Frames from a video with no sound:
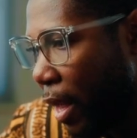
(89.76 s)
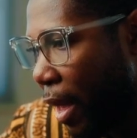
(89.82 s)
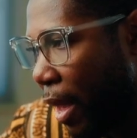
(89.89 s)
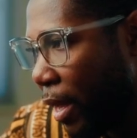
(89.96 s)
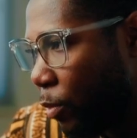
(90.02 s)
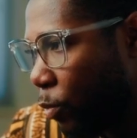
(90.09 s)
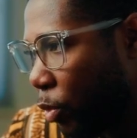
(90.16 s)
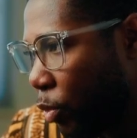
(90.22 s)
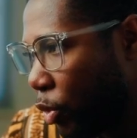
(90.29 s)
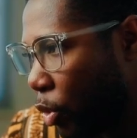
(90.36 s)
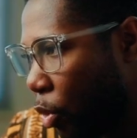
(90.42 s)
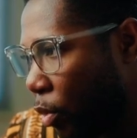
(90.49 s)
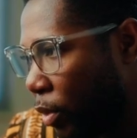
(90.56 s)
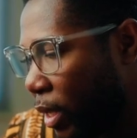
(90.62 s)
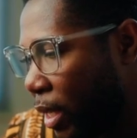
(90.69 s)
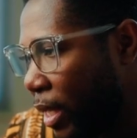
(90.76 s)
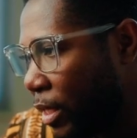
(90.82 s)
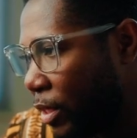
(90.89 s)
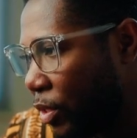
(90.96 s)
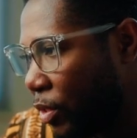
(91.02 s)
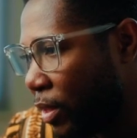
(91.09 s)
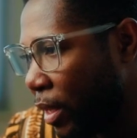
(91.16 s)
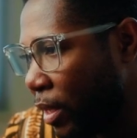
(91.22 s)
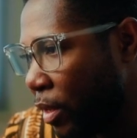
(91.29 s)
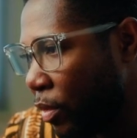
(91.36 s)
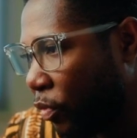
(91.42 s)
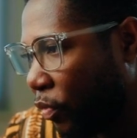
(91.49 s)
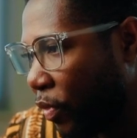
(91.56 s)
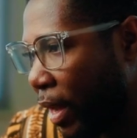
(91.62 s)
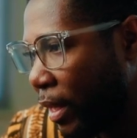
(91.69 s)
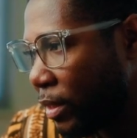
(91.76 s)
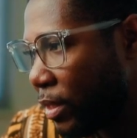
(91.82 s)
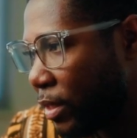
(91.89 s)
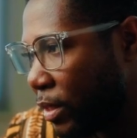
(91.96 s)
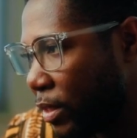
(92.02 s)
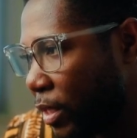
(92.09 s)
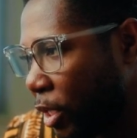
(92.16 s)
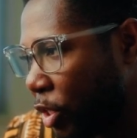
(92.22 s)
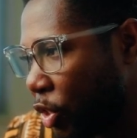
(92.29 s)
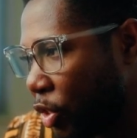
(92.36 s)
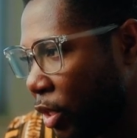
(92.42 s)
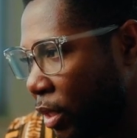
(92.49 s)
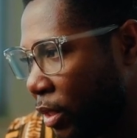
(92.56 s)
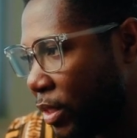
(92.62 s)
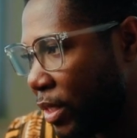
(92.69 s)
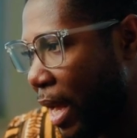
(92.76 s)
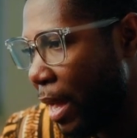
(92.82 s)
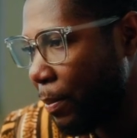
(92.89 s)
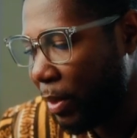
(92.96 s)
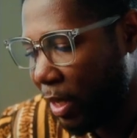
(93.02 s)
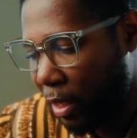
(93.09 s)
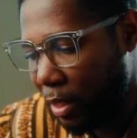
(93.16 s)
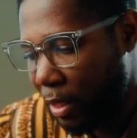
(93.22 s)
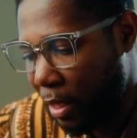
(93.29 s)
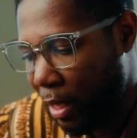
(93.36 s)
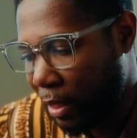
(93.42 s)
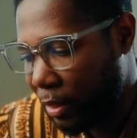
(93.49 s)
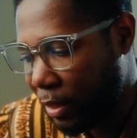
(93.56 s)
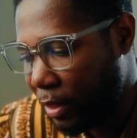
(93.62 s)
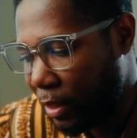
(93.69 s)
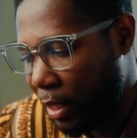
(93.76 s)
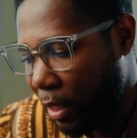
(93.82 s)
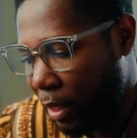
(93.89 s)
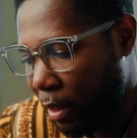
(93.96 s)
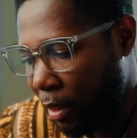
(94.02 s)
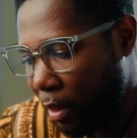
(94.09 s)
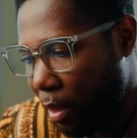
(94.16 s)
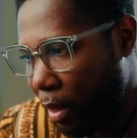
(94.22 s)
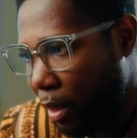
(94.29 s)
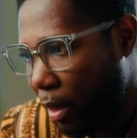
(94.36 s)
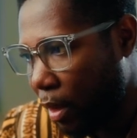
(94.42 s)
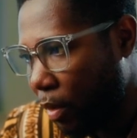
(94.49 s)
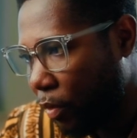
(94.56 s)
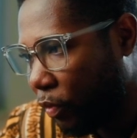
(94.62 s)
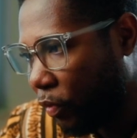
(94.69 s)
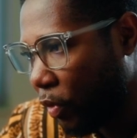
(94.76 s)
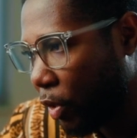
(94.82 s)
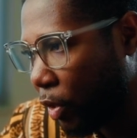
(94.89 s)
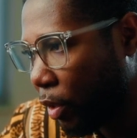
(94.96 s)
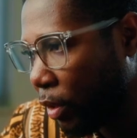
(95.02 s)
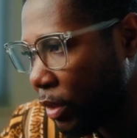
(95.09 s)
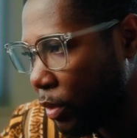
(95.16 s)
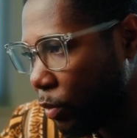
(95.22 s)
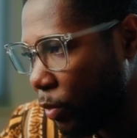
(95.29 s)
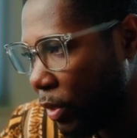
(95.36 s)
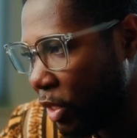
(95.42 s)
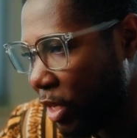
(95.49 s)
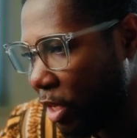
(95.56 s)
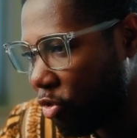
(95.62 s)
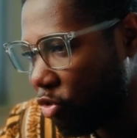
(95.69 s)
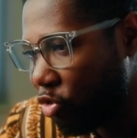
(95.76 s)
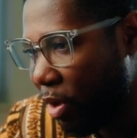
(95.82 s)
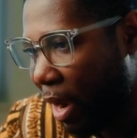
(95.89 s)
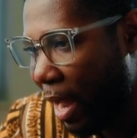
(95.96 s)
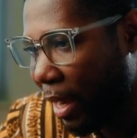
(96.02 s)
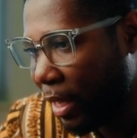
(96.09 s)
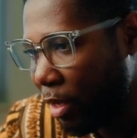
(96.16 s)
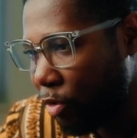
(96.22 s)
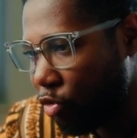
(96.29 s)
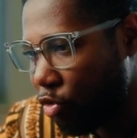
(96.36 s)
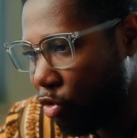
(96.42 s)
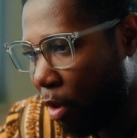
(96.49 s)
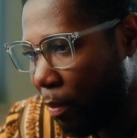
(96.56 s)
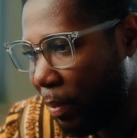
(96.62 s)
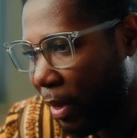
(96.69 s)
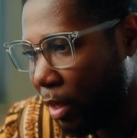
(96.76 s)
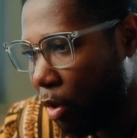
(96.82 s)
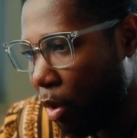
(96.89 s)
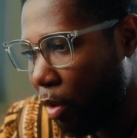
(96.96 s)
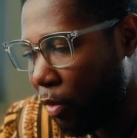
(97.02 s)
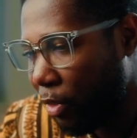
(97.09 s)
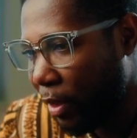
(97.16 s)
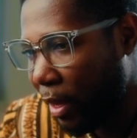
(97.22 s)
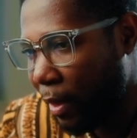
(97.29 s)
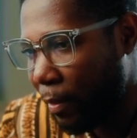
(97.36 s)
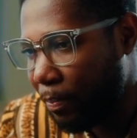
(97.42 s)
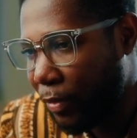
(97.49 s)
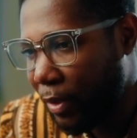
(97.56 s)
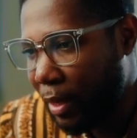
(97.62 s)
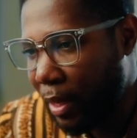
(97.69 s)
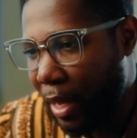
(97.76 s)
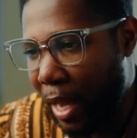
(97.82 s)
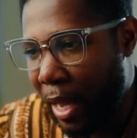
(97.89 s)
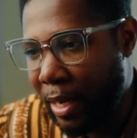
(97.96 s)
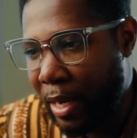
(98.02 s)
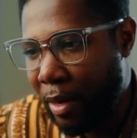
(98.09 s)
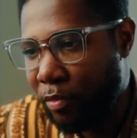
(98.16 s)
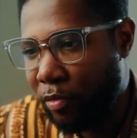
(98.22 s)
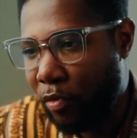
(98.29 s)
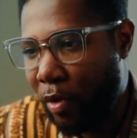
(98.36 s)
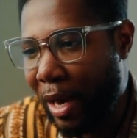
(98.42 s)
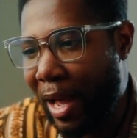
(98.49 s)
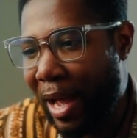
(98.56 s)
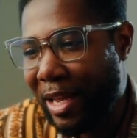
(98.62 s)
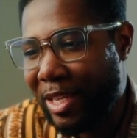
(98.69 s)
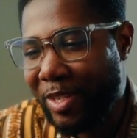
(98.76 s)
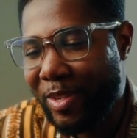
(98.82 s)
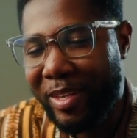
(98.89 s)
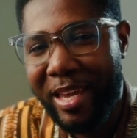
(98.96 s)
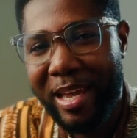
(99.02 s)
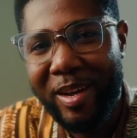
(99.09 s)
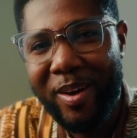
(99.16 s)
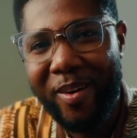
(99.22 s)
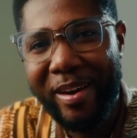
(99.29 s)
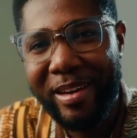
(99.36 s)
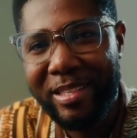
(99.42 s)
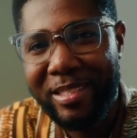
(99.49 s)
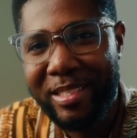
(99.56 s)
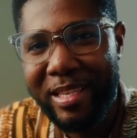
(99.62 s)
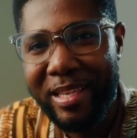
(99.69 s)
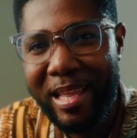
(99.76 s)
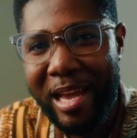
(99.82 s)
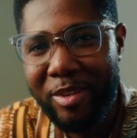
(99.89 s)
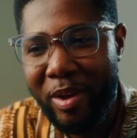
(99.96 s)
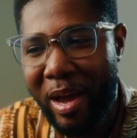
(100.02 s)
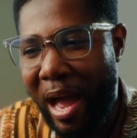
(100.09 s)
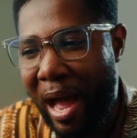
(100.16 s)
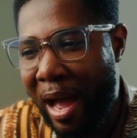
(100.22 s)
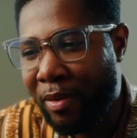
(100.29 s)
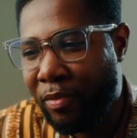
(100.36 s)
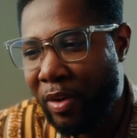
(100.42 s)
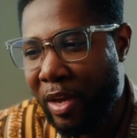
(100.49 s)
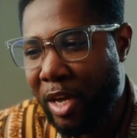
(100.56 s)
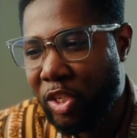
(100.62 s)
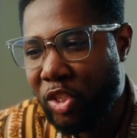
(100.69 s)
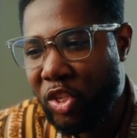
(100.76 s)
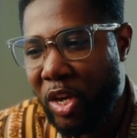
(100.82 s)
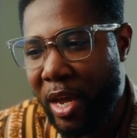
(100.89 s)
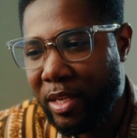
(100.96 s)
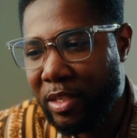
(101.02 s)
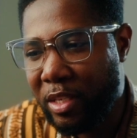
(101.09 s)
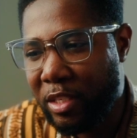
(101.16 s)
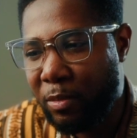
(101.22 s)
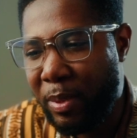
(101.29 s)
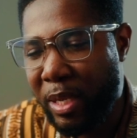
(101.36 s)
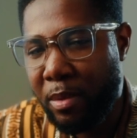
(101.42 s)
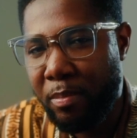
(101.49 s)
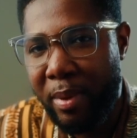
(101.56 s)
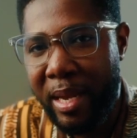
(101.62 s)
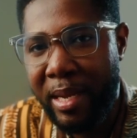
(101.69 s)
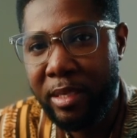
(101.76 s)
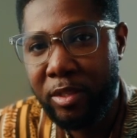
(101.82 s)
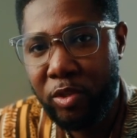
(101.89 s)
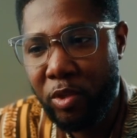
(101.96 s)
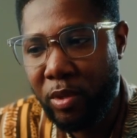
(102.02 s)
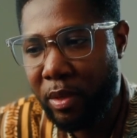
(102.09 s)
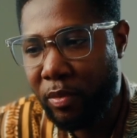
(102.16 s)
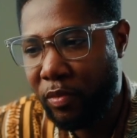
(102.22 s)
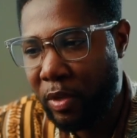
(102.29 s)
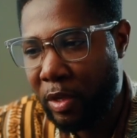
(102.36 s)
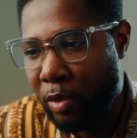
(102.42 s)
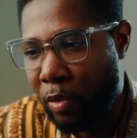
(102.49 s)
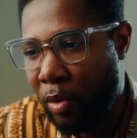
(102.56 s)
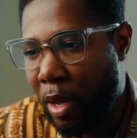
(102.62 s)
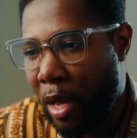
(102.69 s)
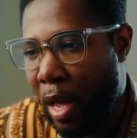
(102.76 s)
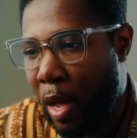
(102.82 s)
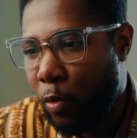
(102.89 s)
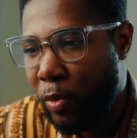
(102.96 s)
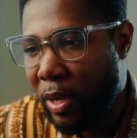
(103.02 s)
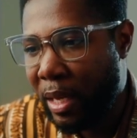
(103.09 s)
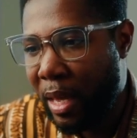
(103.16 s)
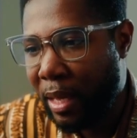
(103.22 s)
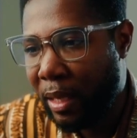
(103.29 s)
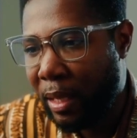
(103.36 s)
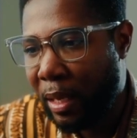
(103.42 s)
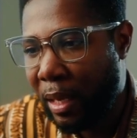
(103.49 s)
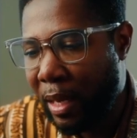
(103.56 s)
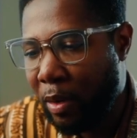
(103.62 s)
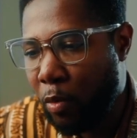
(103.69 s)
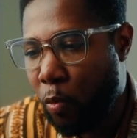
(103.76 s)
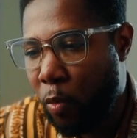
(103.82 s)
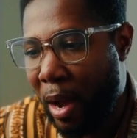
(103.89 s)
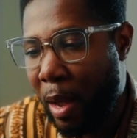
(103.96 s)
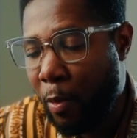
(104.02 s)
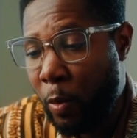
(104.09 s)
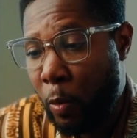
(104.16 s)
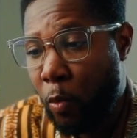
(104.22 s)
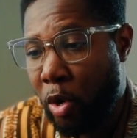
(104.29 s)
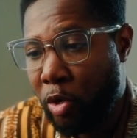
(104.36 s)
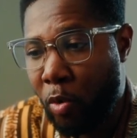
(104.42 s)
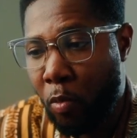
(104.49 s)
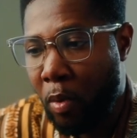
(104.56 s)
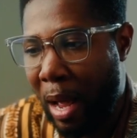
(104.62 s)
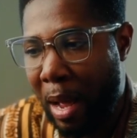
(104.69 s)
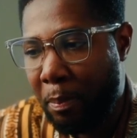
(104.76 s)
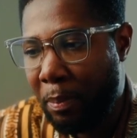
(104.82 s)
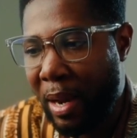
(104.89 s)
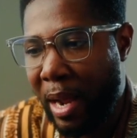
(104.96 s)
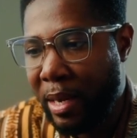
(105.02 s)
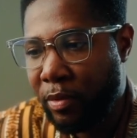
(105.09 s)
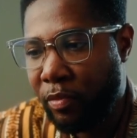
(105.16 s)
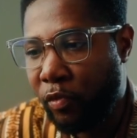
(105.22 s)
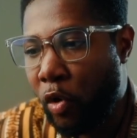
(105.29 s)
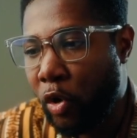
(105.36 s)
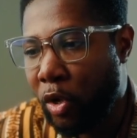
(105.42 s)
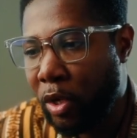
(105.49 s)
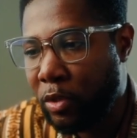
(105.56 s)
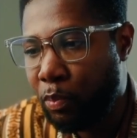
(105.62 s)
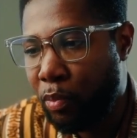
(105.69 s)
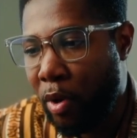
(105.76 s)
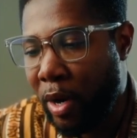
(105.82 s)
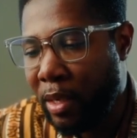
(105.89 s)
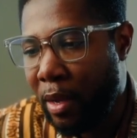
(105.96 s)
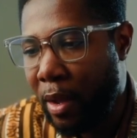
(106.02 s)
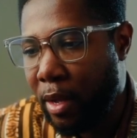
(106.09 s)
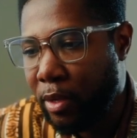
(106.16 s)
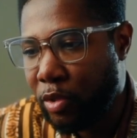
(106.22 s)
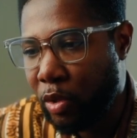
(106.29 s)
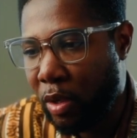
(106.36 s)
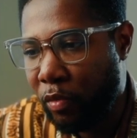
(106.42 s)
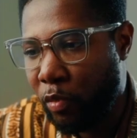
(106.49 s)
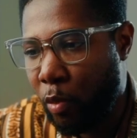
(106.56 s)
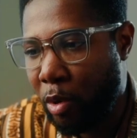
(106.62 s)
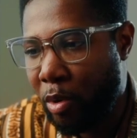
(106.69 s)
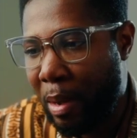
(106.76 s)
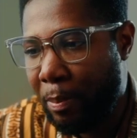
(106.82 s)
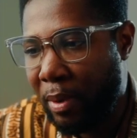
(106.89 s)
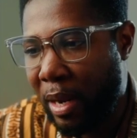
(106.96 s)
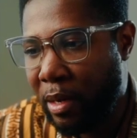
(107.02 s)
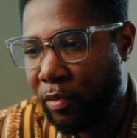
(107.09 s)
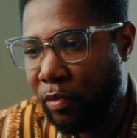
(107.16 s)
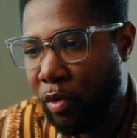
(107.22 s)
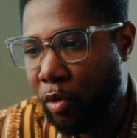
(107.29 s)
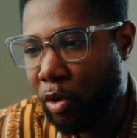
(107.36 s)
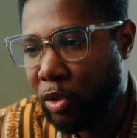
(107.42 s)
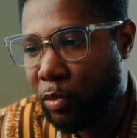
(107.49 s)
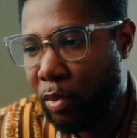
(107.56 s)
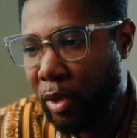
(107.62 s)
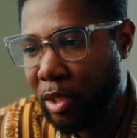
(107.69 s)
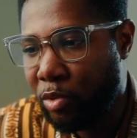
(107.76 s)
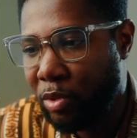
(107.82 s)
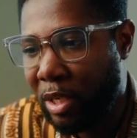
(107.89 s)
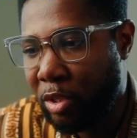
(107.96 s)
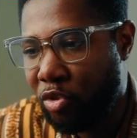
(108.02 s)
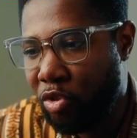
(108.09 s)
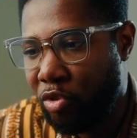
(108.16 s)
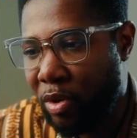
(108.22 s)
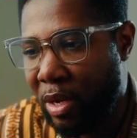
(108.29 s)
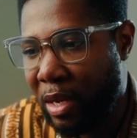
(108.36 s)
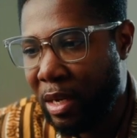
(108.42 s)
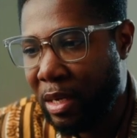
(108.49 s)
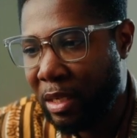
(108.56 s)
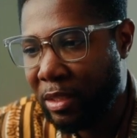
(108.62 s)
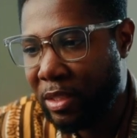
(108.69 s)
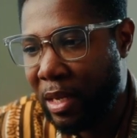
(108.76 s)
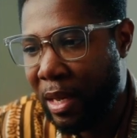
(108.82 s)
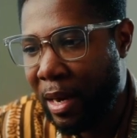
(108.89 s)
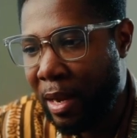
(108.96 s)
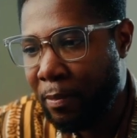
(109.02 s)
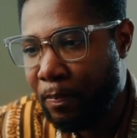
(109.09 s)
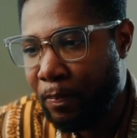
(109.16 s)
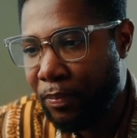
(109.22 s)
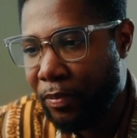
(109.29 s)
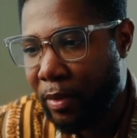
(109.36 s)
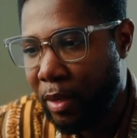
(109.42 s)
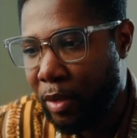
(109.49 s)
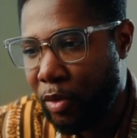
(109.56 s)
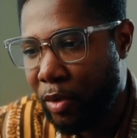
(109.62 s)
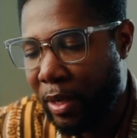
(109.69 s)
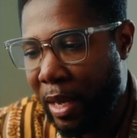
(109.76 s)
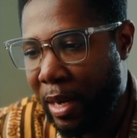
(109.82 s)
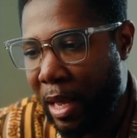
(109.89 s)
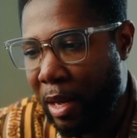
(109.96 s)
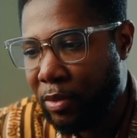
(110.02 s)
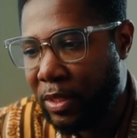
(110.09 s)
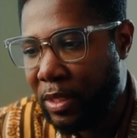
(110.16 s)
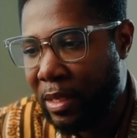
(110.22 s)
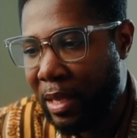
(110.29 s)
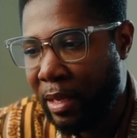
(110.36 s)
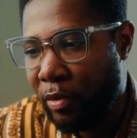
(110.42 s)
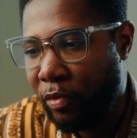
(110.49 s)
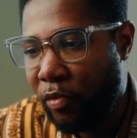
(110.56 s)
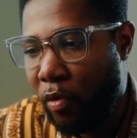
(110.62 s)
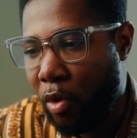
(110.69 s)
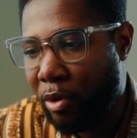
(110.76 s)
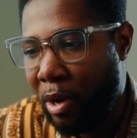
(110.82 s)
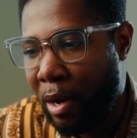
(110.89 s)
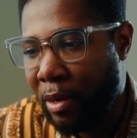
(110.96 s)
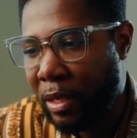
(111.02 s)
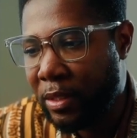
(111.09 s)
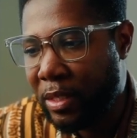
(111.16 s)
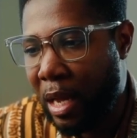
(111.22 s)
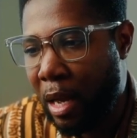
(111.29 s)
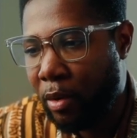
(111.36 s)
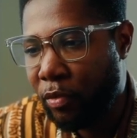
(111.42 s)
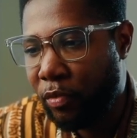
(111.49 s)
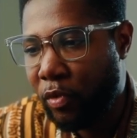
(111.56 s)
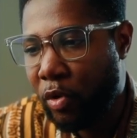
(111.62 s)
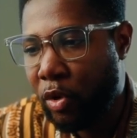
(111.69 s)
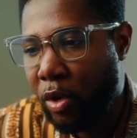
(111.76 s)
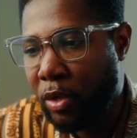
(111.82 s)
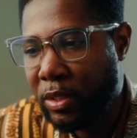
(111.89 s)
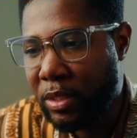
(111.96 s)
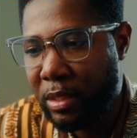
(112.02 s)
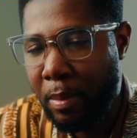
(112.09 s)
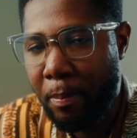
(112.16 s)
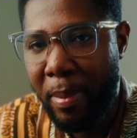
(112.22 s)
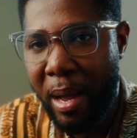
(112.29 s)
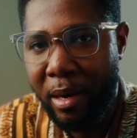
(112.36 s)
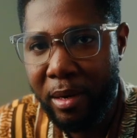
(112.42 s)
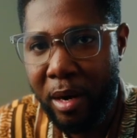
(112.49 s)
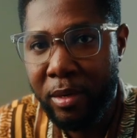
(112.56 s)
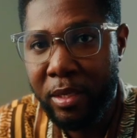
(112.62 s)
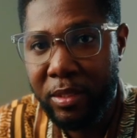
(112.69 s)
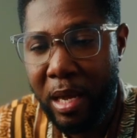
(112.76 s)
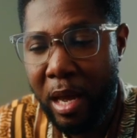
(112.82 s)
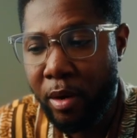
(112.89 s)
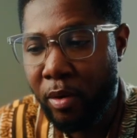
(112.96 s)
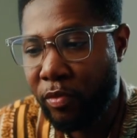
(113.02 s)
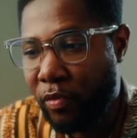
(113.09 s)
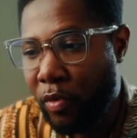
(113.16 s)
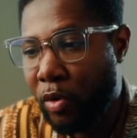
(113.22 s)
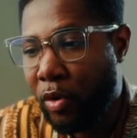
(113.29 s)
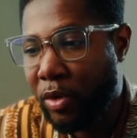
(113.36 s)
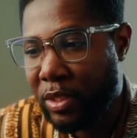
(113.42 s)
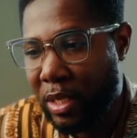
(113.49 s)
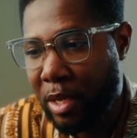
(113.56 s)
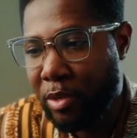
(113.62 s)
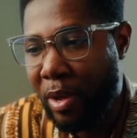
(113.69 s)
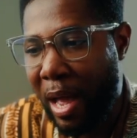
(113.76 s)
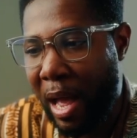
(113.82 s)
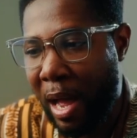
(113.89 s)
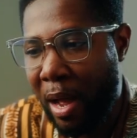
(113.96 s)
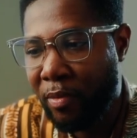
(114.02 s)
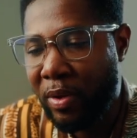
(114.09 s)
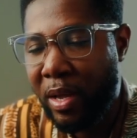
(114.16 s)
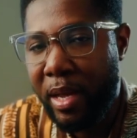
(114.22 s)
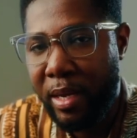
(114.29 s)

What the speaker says: and we'll go into the effects section, type in here Cinefocus. We just drag and drop it on there, and then voila, you can already see that you have changes being made to the video. We can click where we want to apply the focus point. So if you want to apply the focus point to the tree in the center, you can now see that the foreground is out of focus, the background is out of focus, and you have